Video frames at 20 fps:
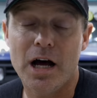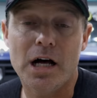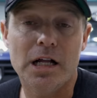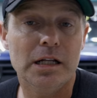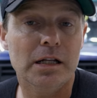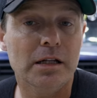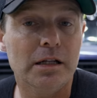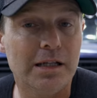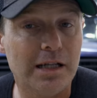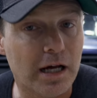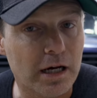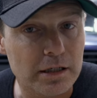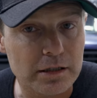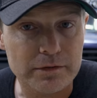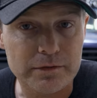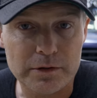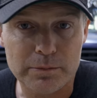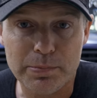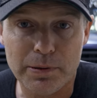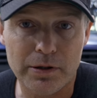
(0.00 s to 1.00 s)
a lot
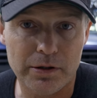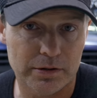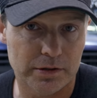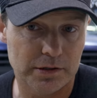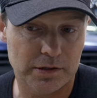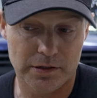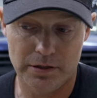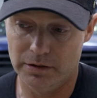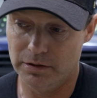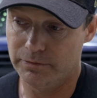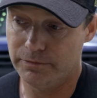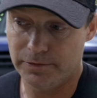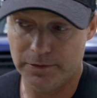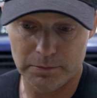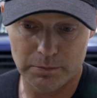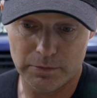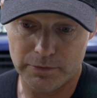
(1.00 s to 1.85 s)
of the parts from,